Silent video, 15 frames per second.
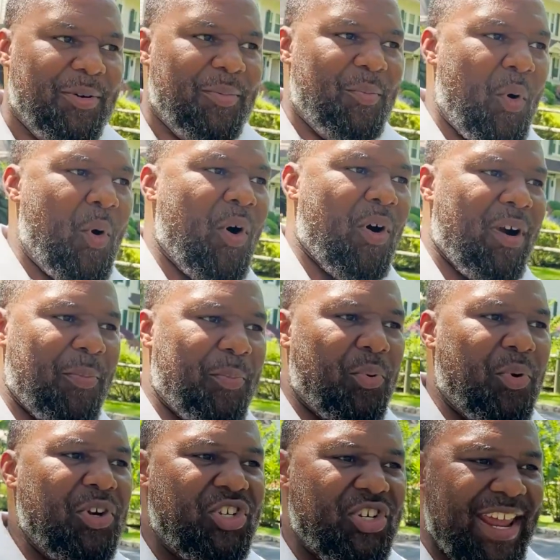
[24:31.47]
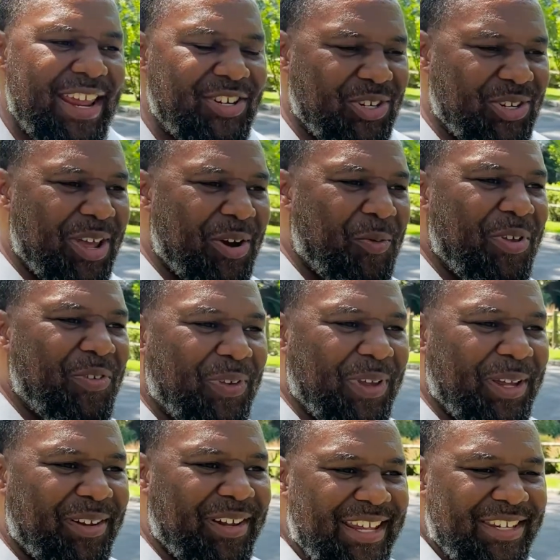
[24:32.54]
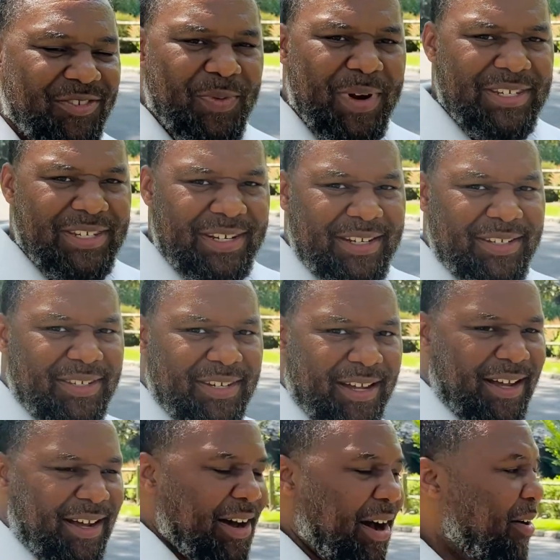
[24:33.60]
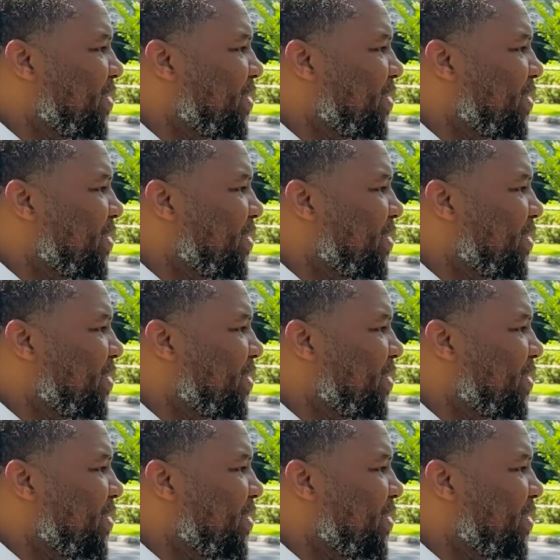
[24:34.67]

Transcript: more appreciation that we feel as residents of